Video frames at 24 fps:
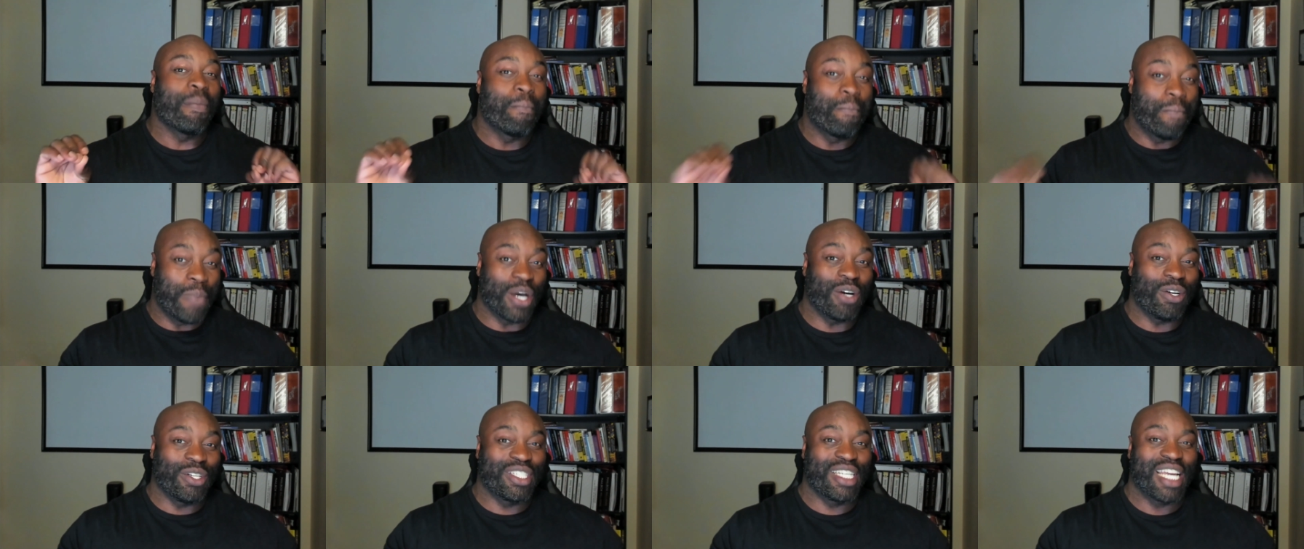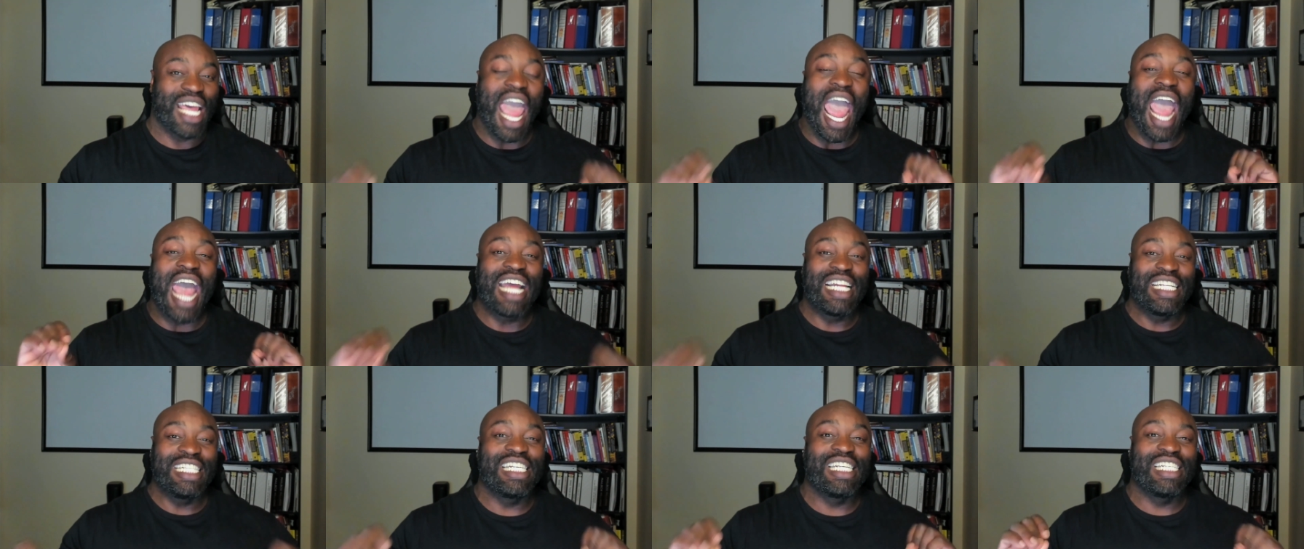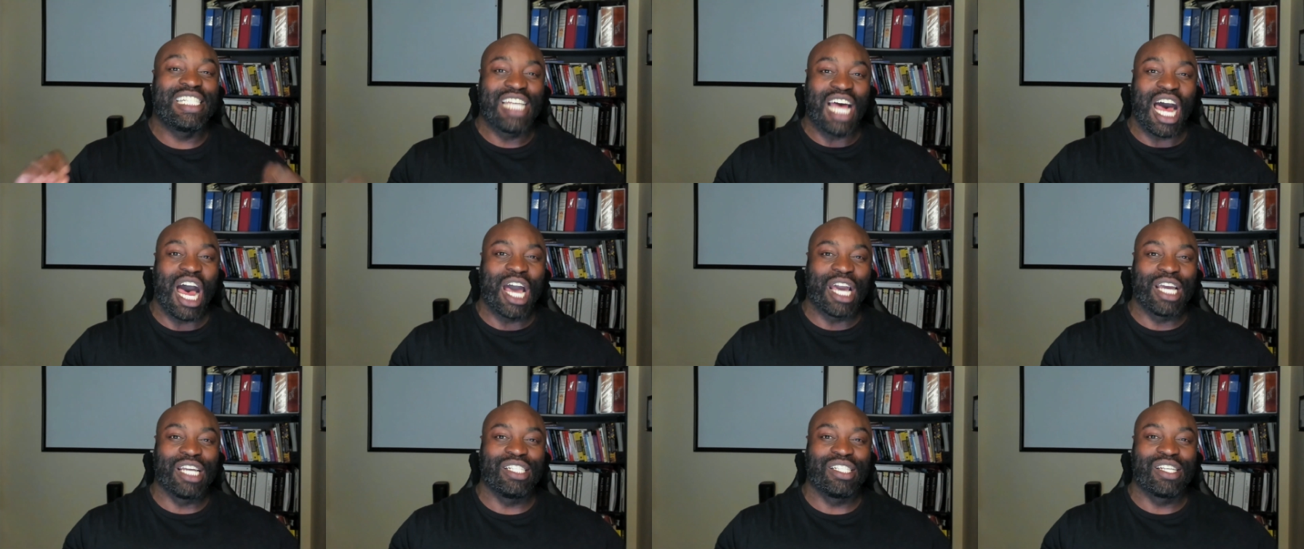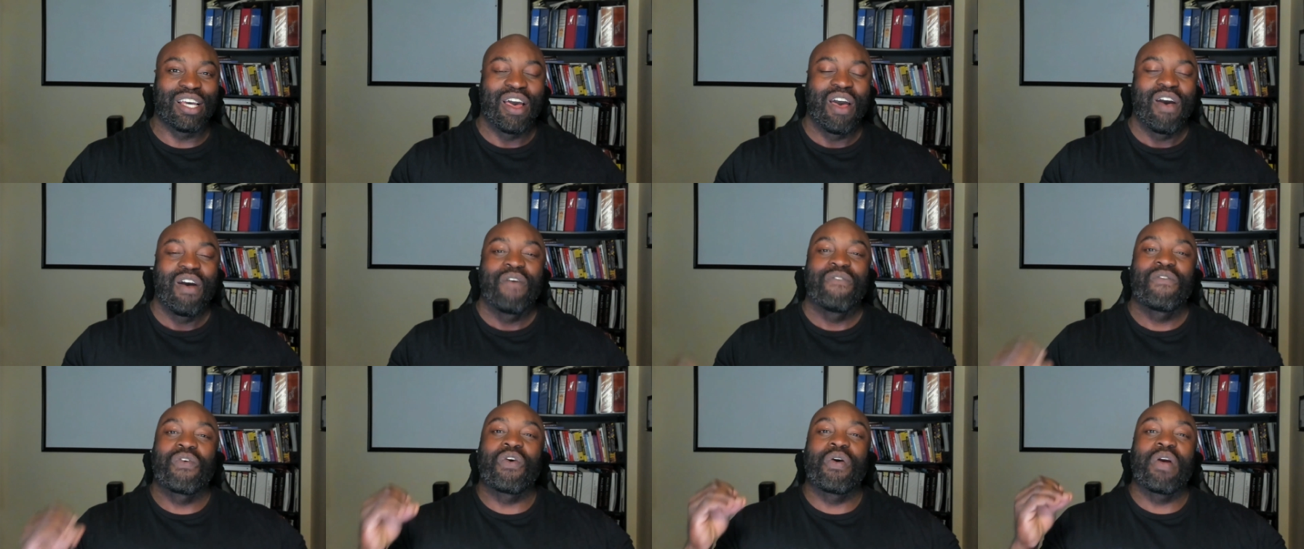built and designed
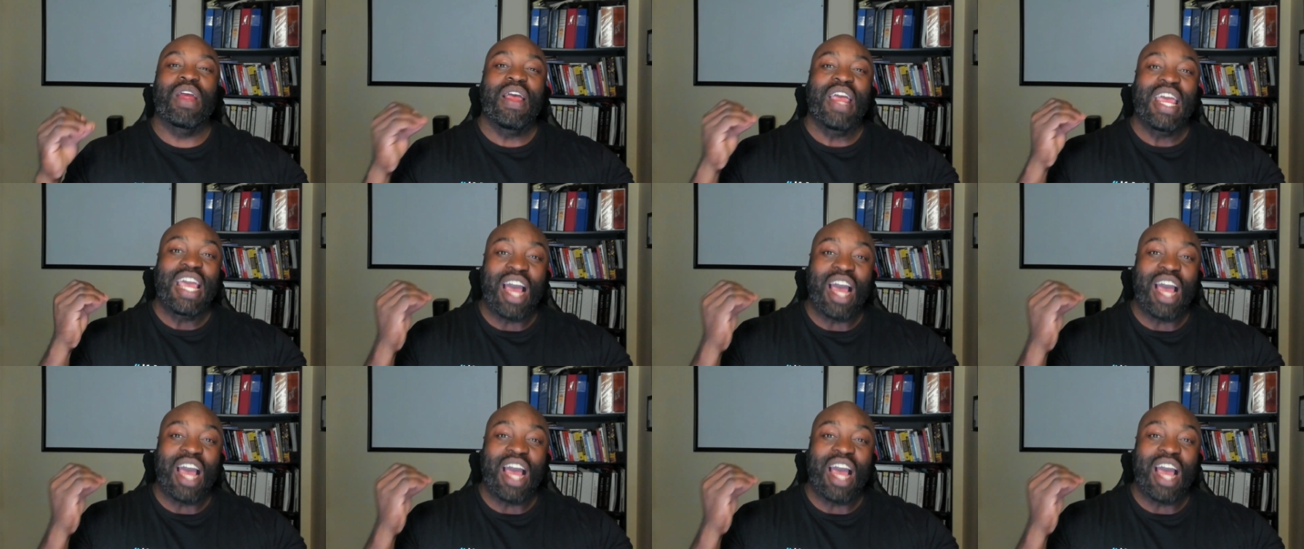for